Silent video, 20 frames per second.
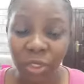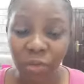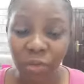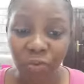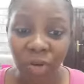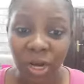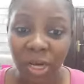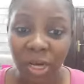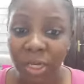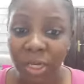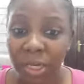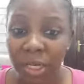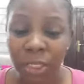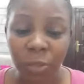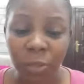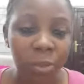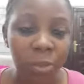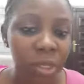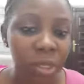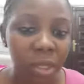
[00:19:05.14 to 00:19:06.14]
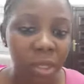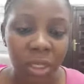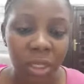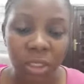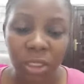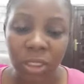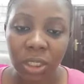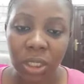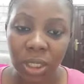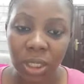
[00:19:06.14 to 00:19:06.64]
of ad. I explained
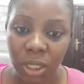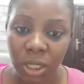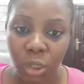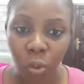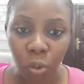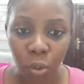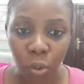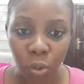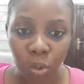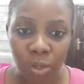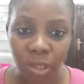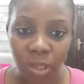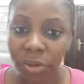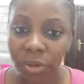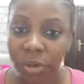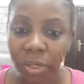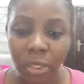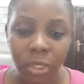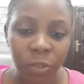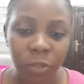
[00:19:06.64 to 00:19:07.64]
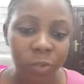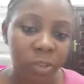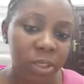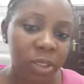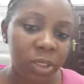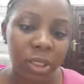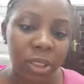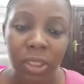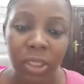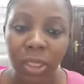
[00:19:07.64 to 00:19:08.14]
that in the course. I already explained
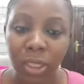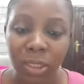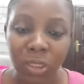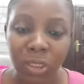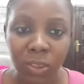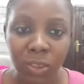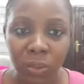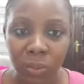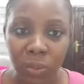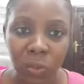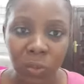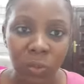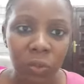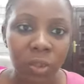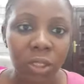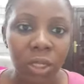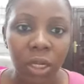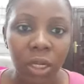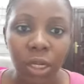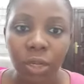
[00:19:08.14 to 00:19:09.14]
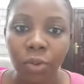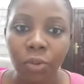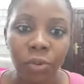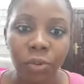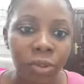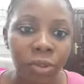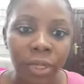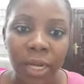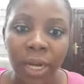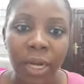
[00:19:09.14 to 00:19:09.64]
that in the course. You
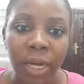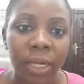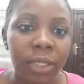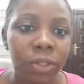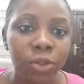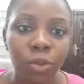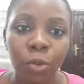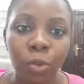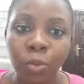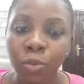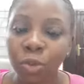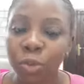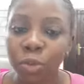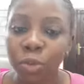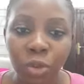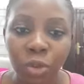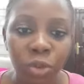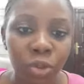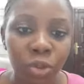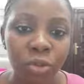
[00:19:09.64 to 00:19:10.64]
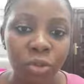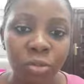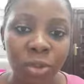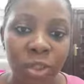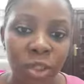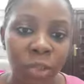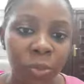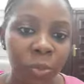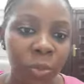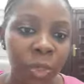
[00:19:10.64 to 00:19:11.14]
run ads, you open up your social
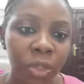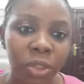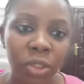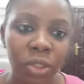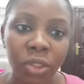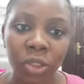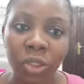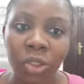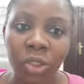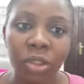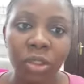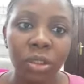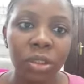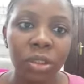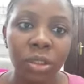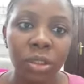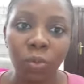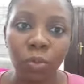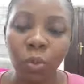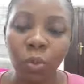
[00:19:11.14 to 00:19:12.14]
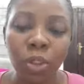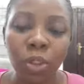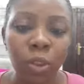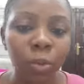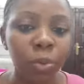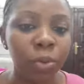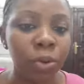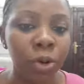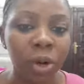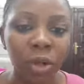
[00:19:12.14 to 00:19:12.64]
media pages. Which
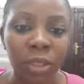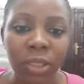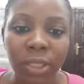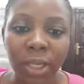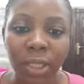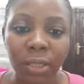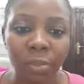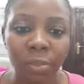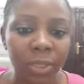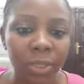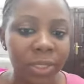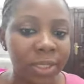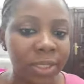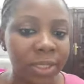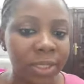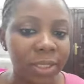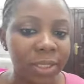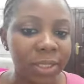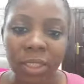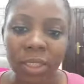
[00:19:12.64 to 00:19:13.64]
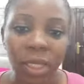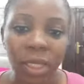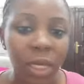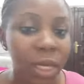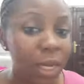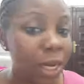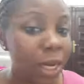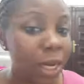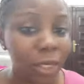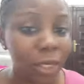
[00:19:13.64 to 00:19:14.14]
products are the best sellers?
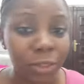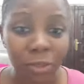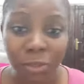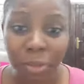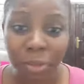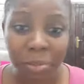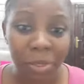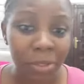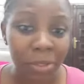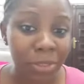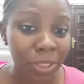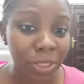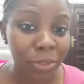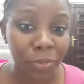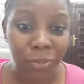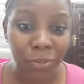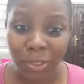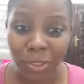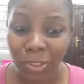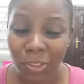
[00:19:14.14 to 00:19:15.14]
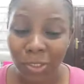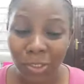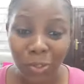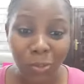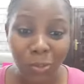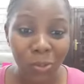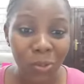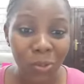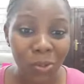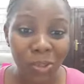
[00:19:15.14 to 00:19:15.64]
I talked about that already in the
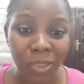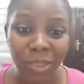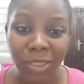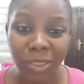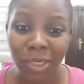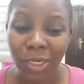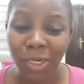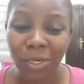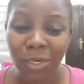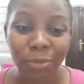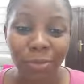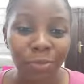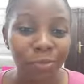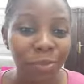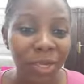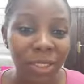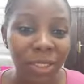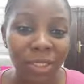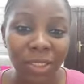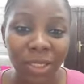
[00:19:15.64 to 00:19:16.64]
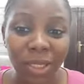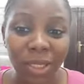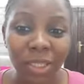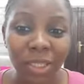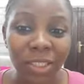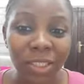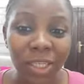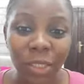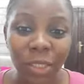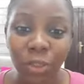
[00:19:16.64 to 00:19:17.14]
course. There are best
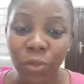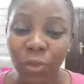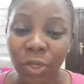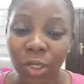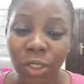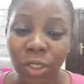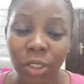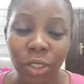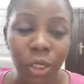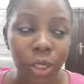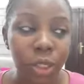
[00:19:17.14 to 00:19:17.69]
sellers that you can